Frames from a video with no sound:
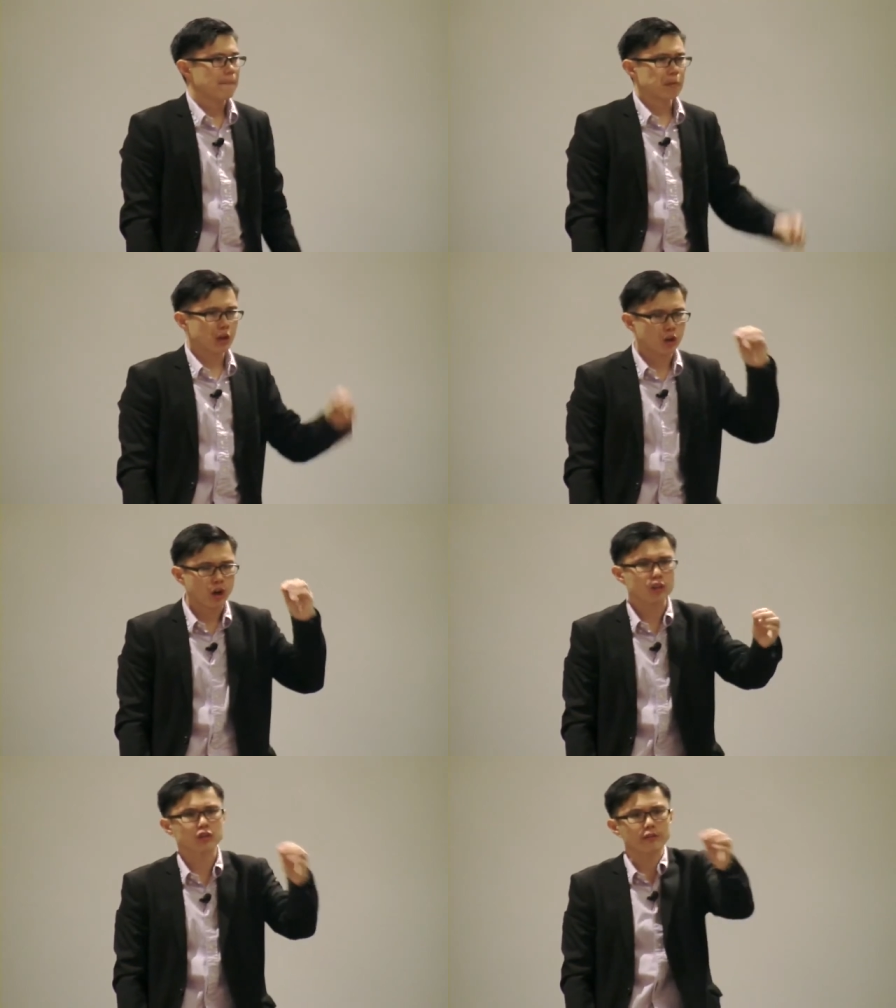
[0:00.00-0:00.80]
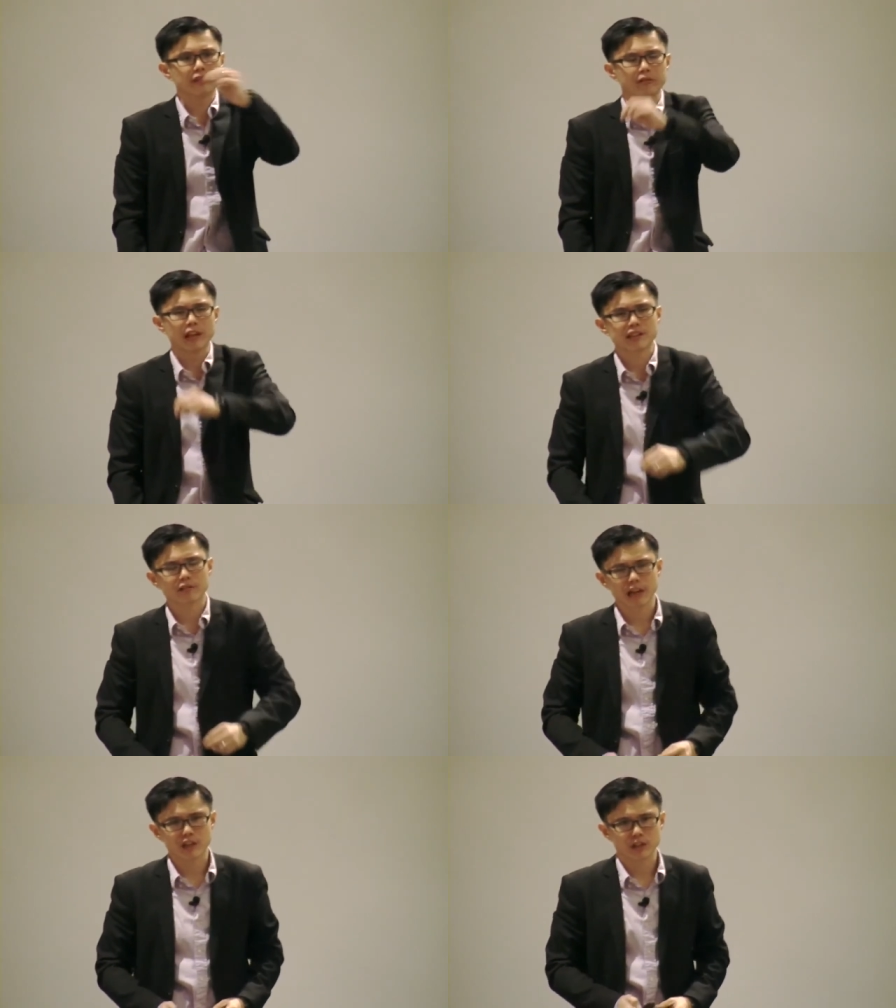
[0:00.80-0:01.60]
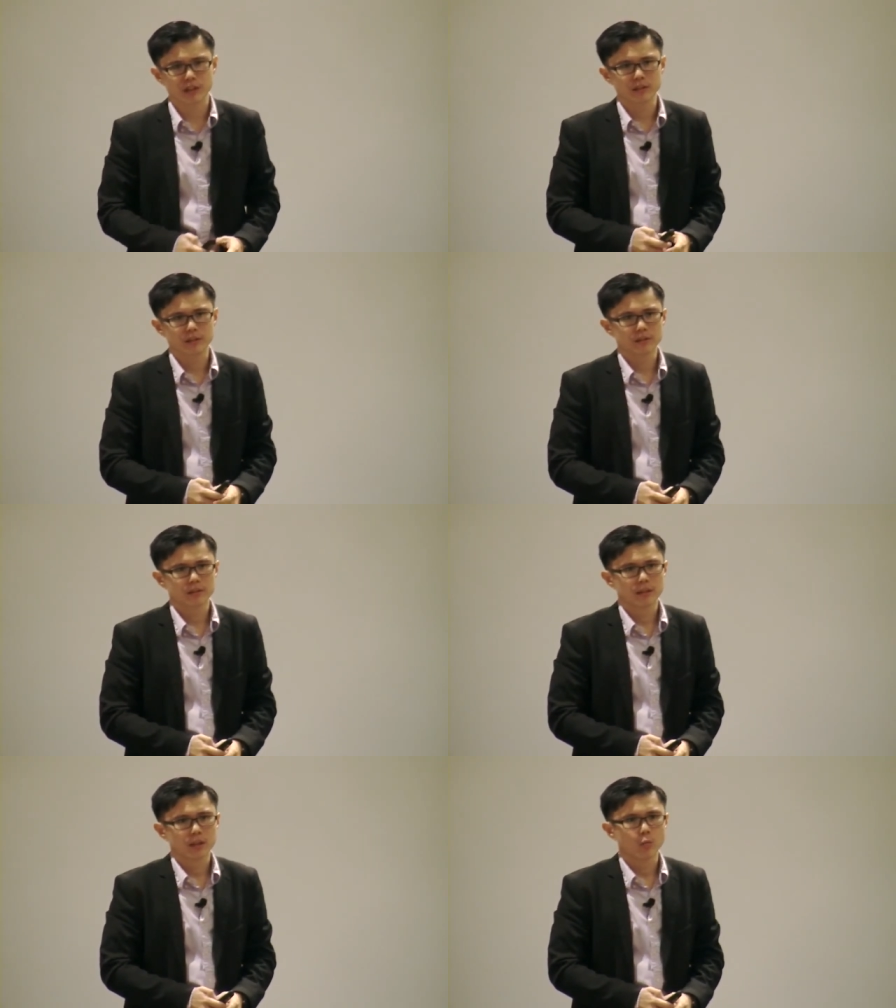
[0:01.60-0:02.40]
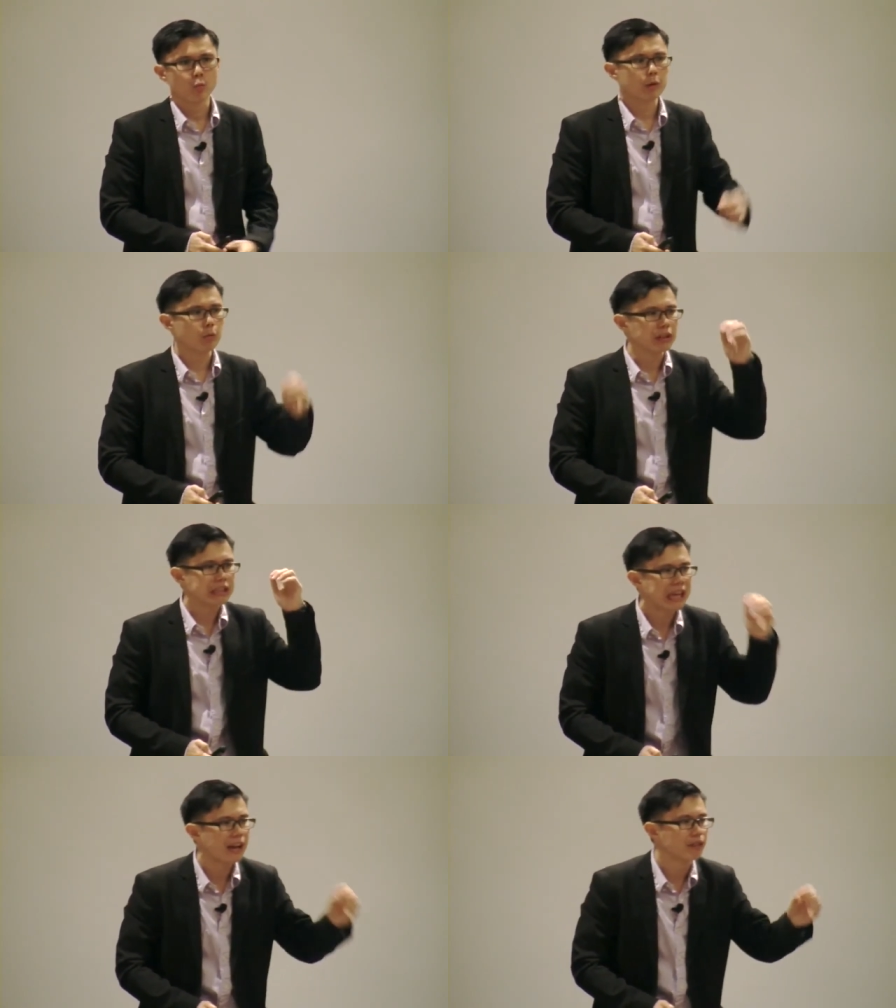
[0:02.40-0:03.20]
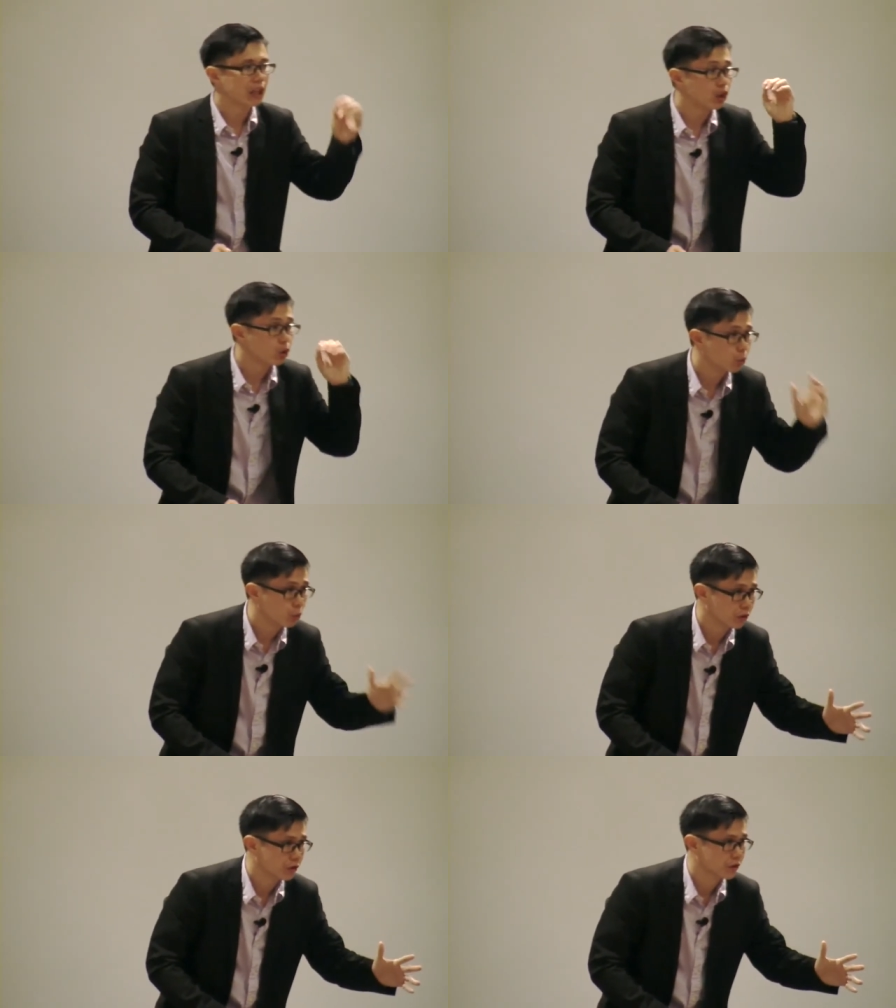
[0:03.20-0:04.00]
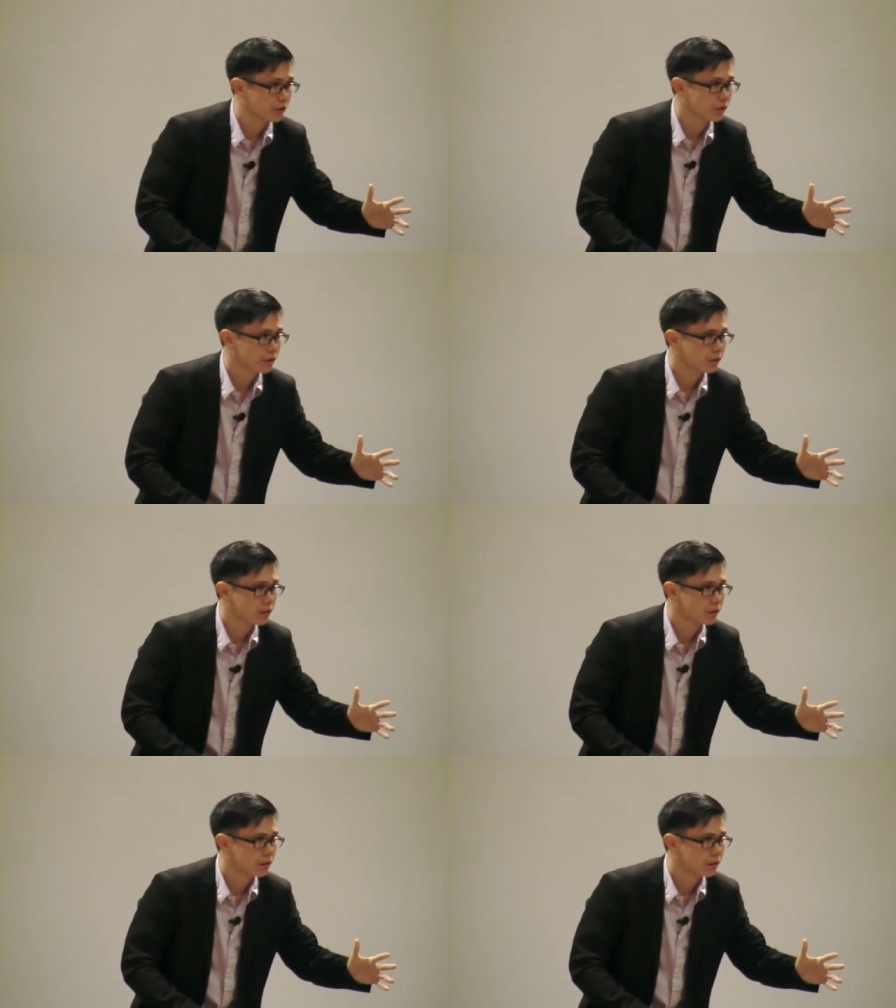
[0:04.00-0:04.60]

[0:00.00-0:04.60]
Because of the resurrection, we will never lose.